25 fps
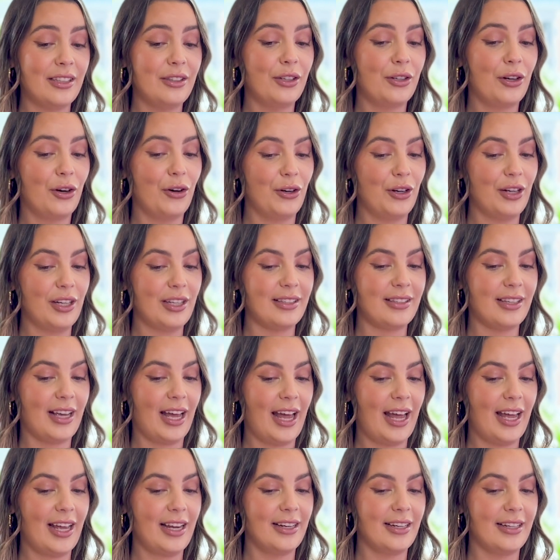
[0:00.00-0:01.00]
the course
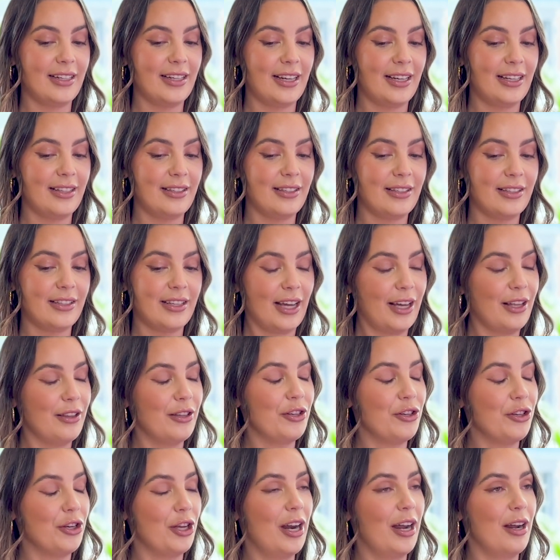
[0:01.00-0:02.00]
and it scared the
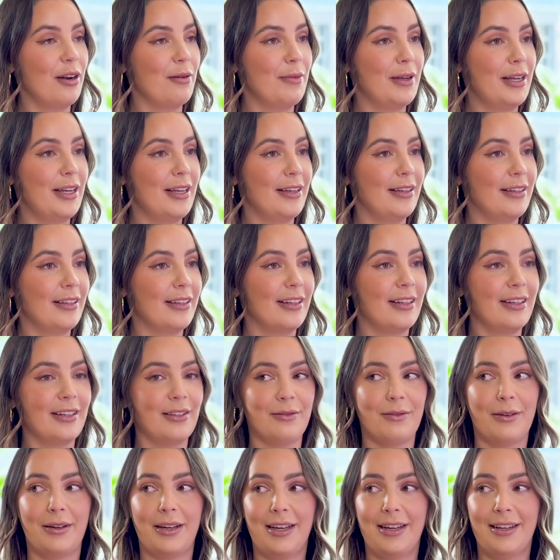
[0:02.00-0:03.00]
shit out of me. Can I
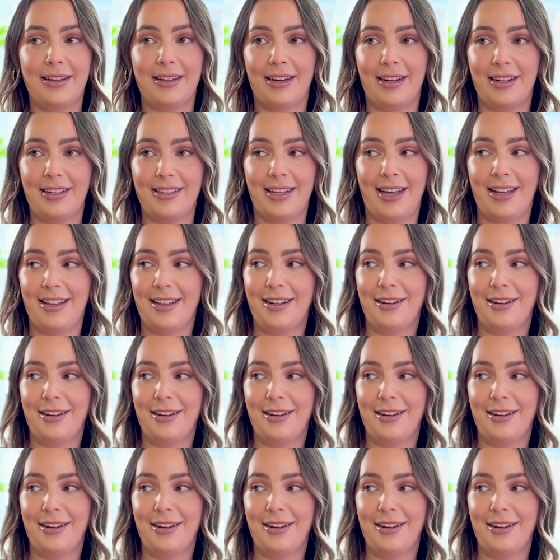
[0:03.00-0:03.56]
swear? Can I say that?